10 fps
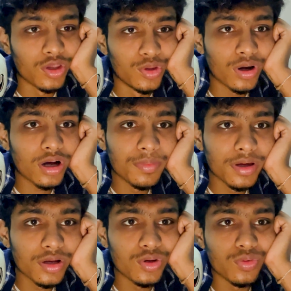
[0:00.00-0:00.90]
you are
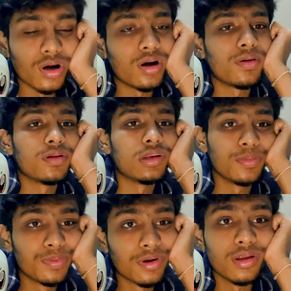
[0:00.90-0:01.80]
coming to a
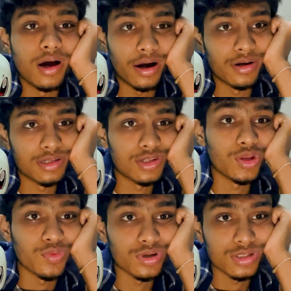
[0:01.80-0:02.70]
liberal arts
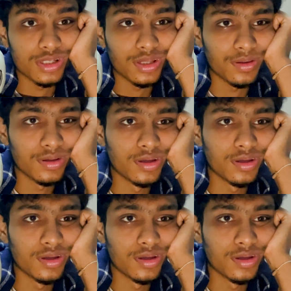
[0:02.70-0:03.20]
university